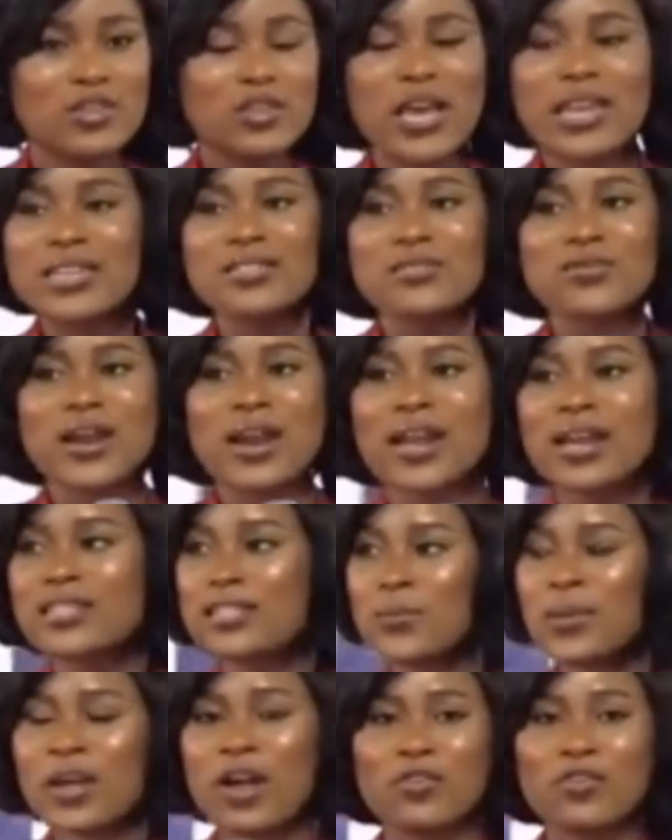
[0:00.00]
And it's very
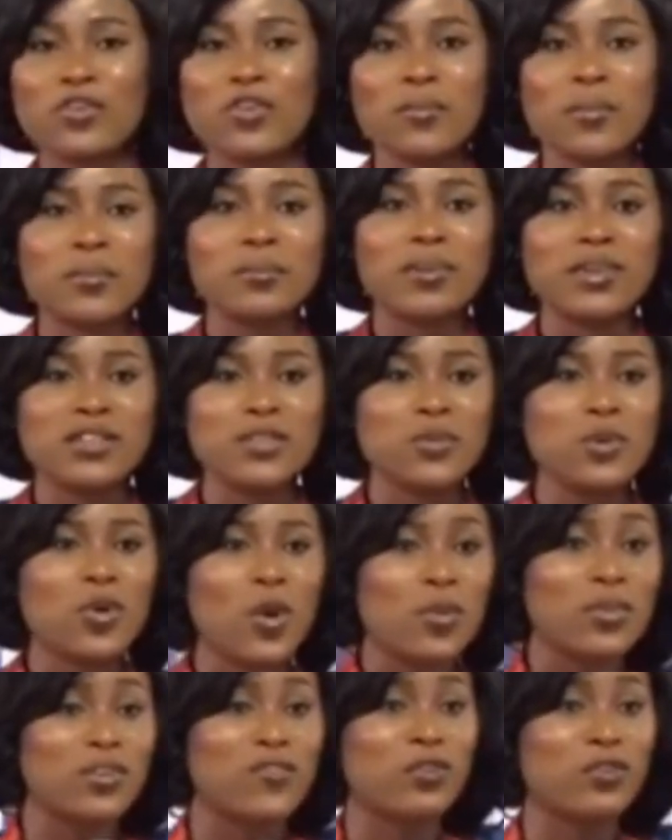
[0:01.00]
typical of human beings. We
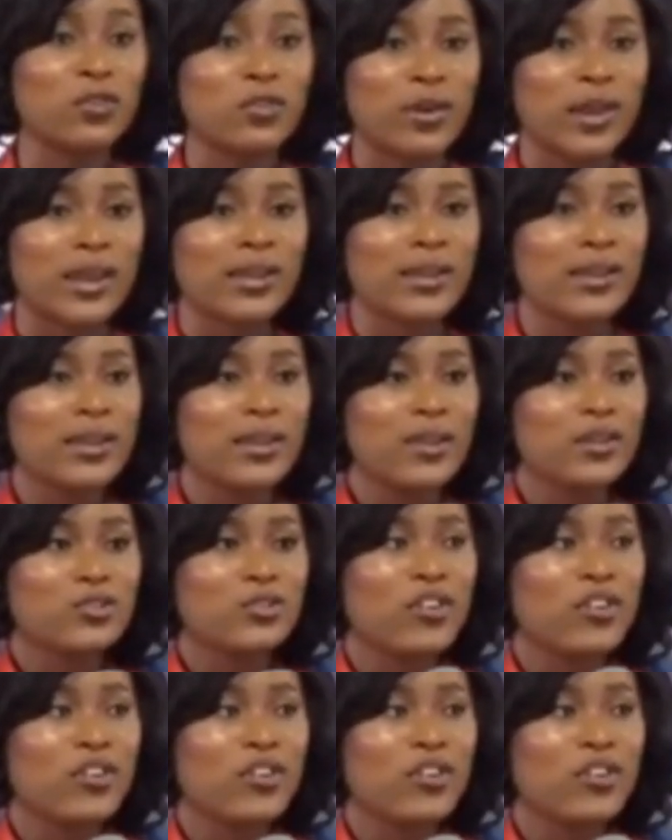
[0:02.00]
go with the flow, right?